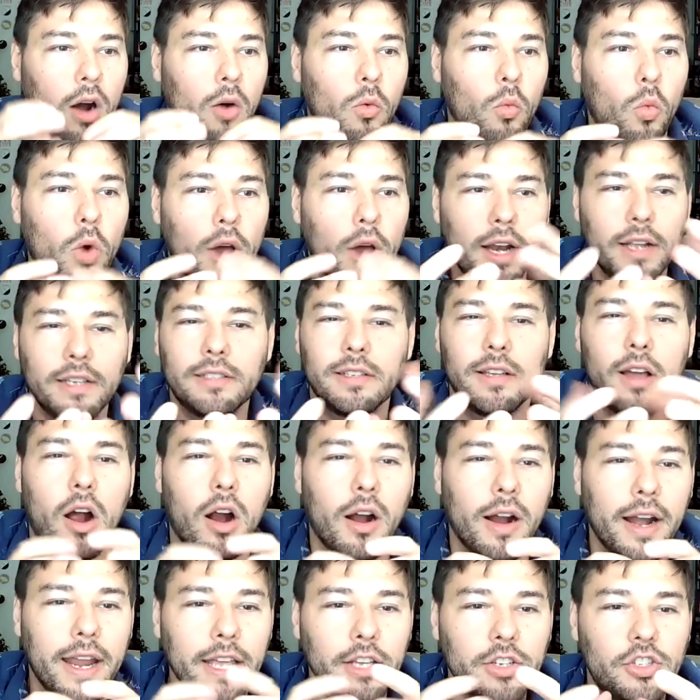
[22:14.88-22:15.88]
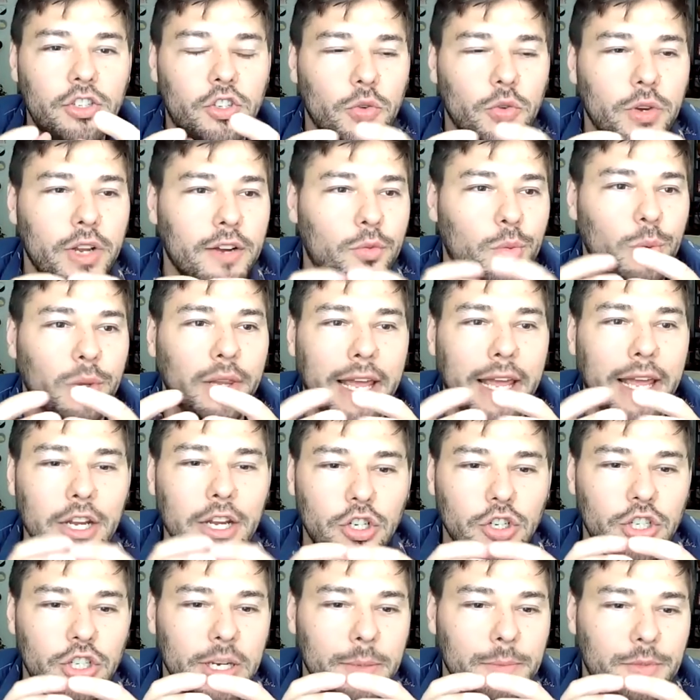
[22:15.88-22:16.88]
what is our history of
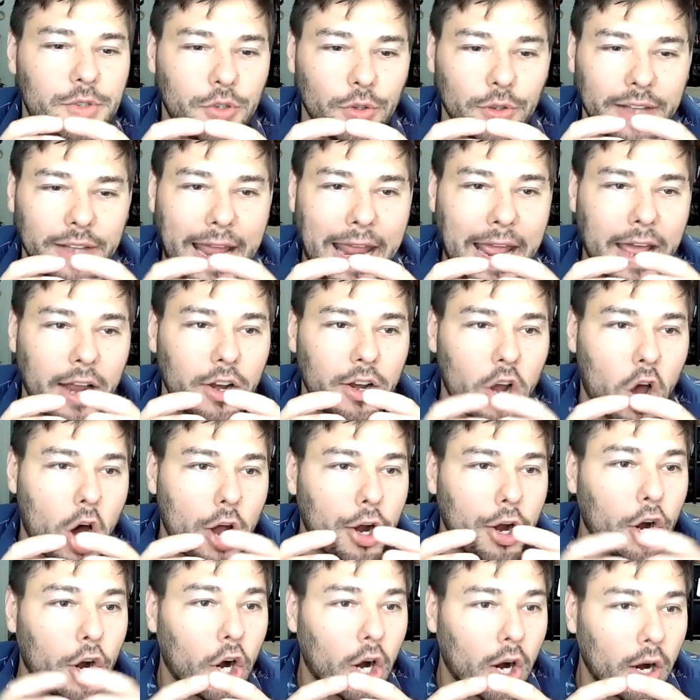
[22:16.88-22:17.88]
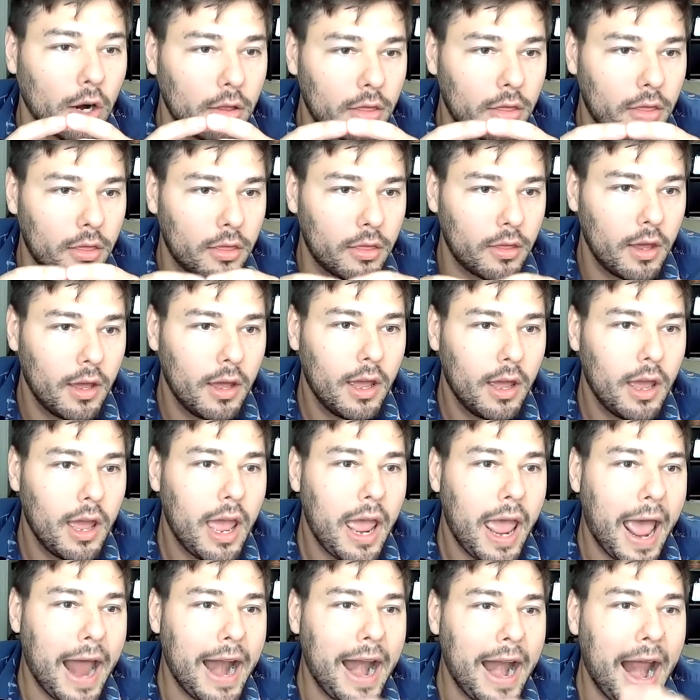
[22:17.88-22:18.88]
relationship to land on Earth,
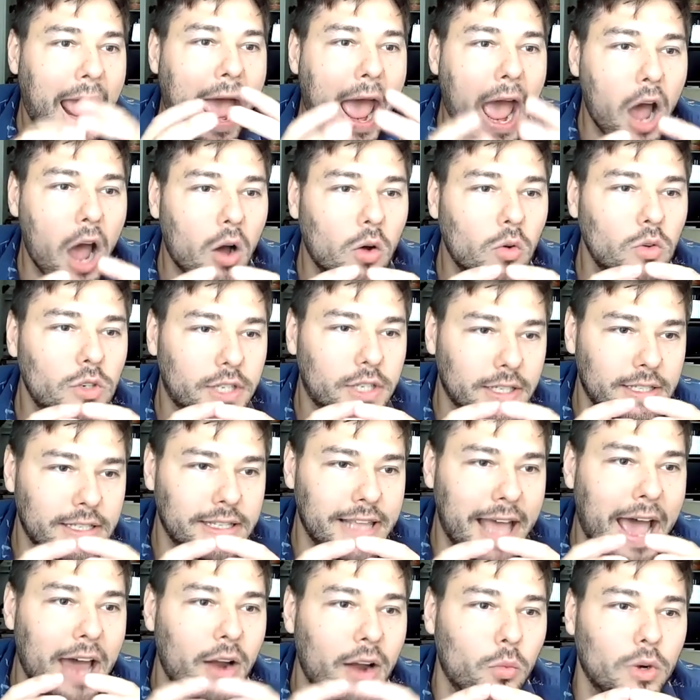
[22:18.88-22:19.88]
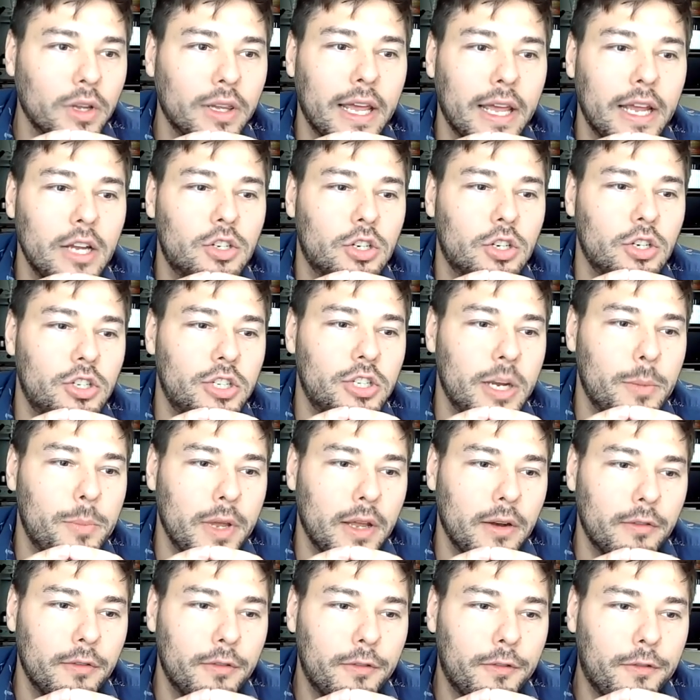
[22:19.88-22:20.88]
and how does that relationship
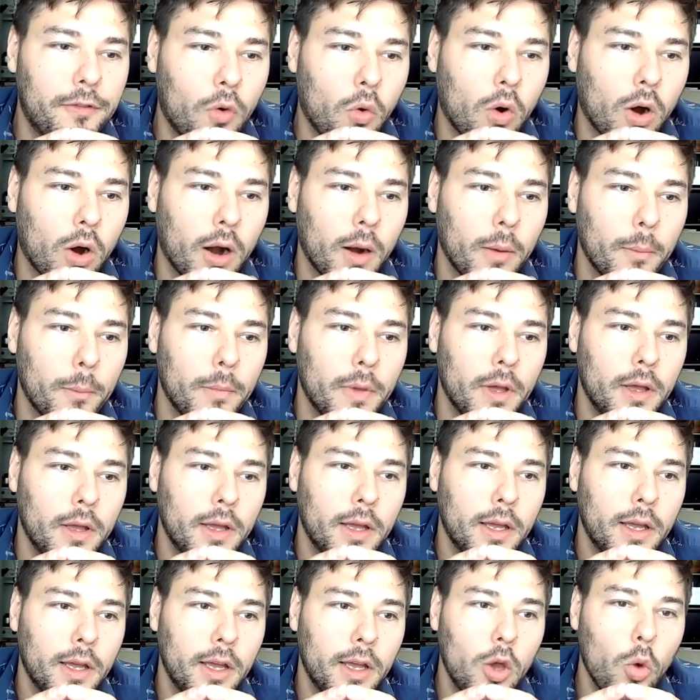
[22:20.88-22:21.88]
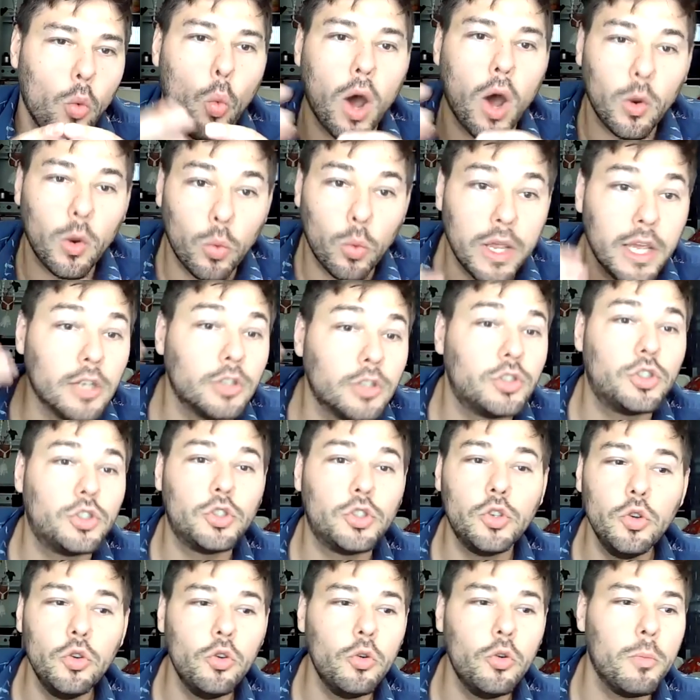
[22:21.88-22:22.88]
inform what we
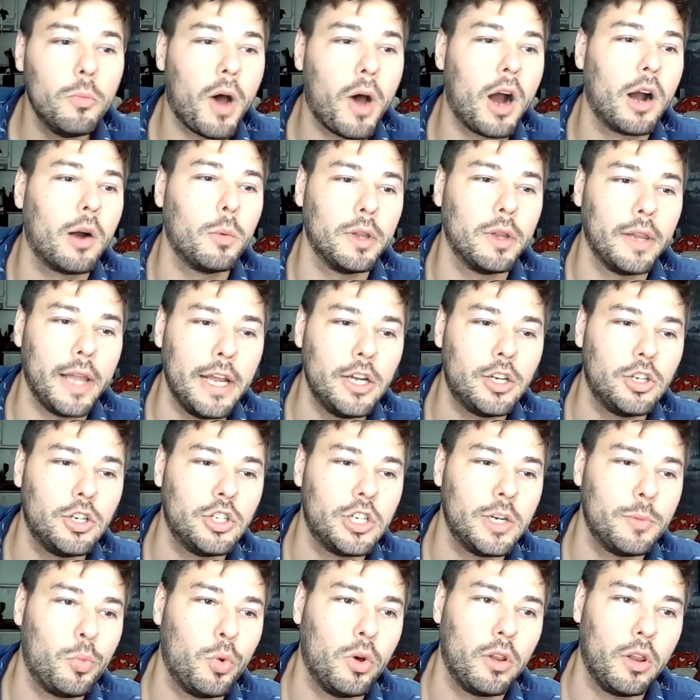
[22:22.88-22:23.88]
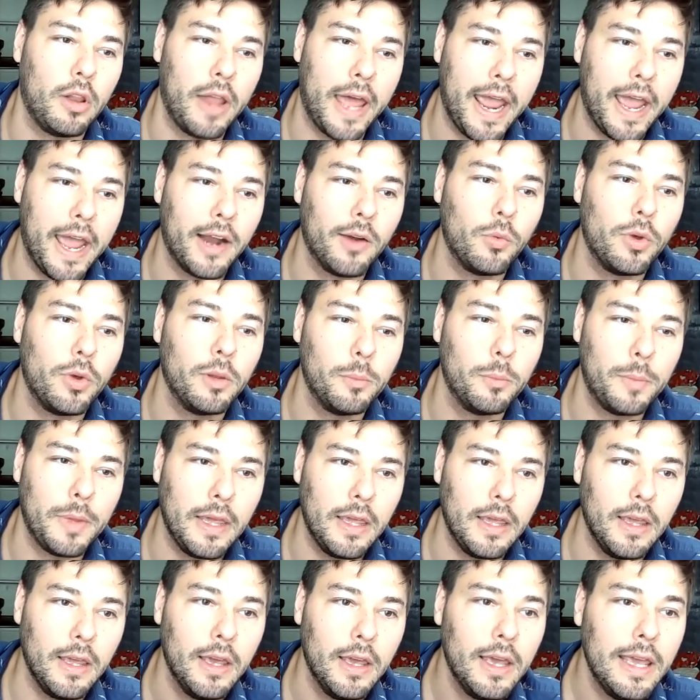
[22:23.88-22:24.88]
assume our relationship will
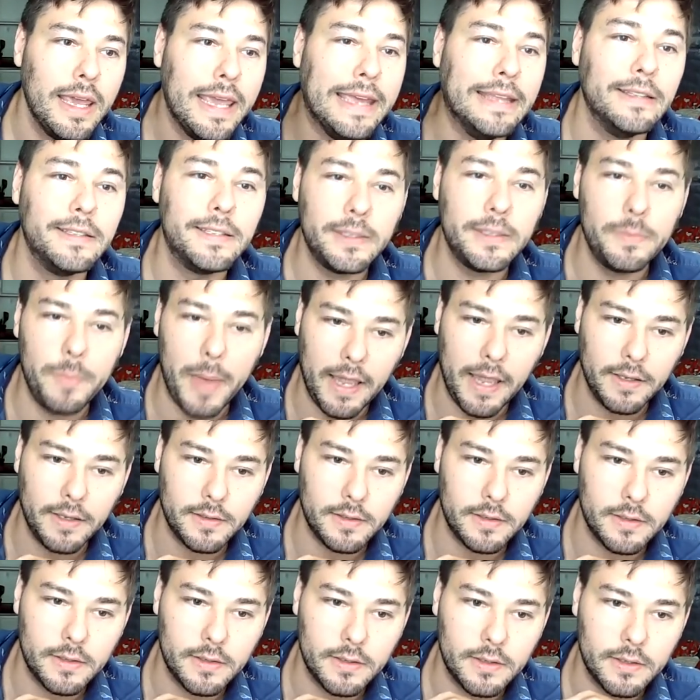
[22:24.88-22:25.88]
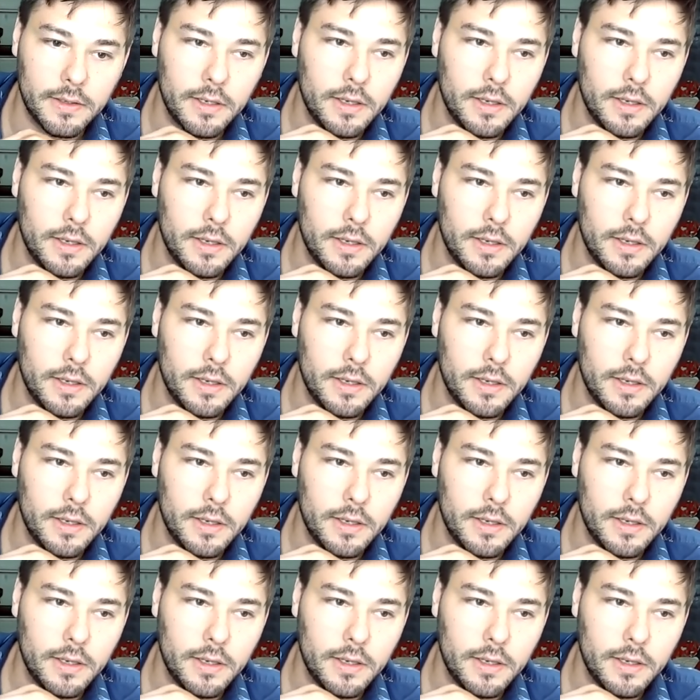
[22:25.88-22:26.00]
be in space?